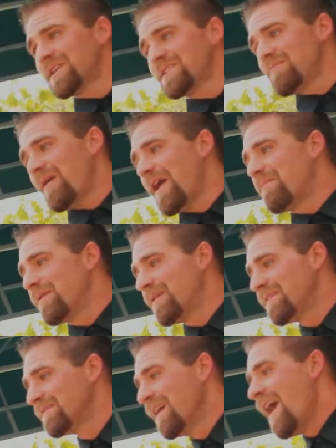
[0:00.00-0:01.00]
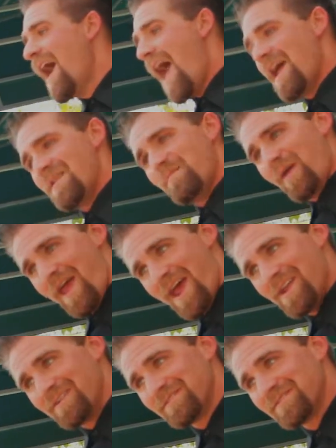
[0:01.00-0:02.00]
of paper, and a
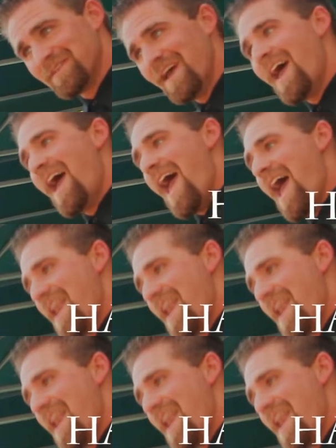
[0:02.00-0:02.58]
pen, and